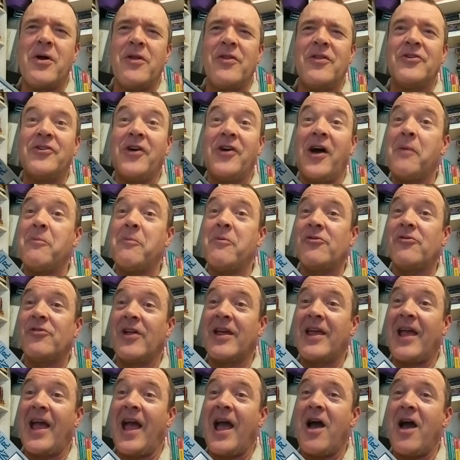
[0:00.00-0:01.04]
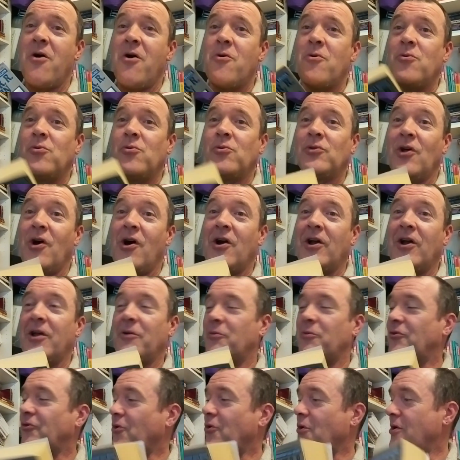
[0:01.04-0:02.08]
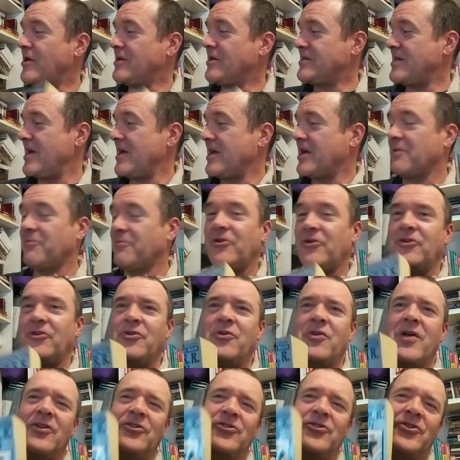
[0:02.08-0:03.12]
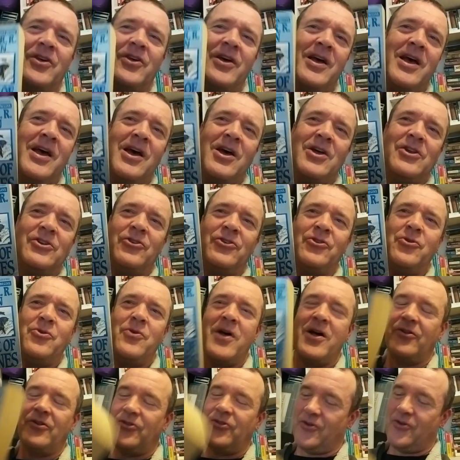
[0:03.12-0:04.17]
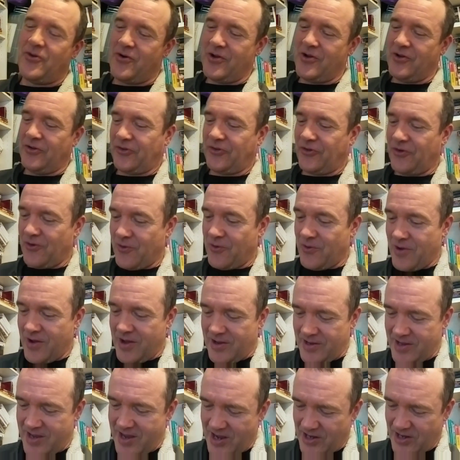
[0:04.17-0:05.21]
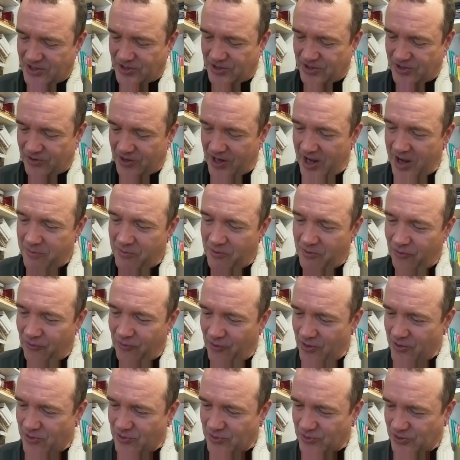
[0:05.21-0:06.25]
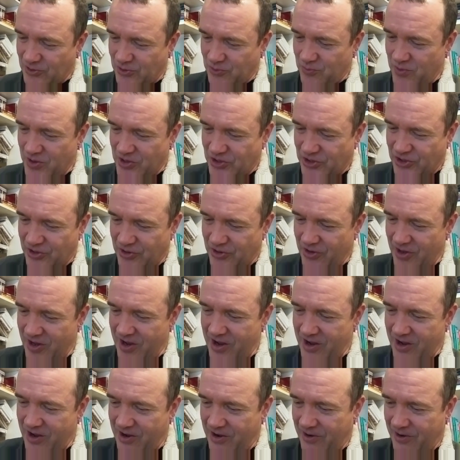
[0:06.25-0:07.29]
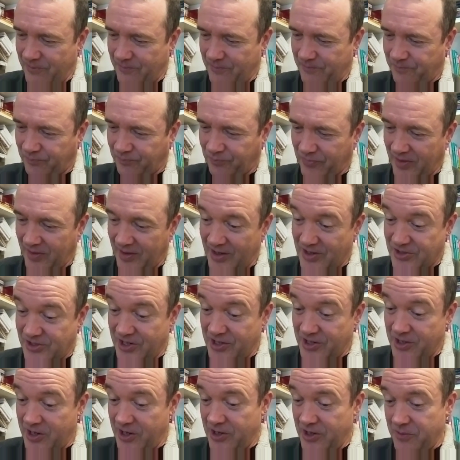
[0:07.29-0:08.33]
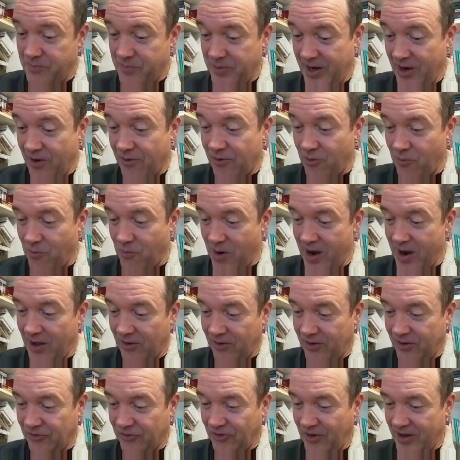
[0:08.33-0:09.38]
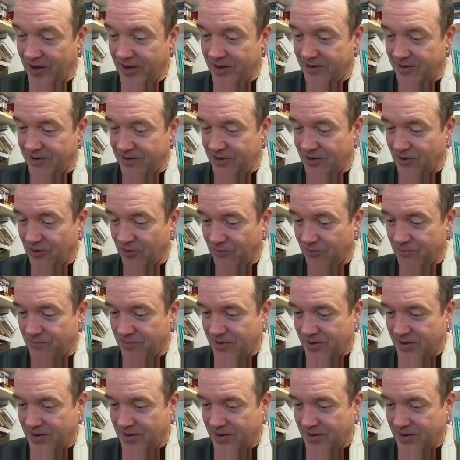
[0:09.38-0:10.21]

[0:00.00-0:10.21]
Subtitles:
at the time of like how long it was going to take him to do that series. So yes, Game of Thrones, which because it had been out a while. Cause I, you know,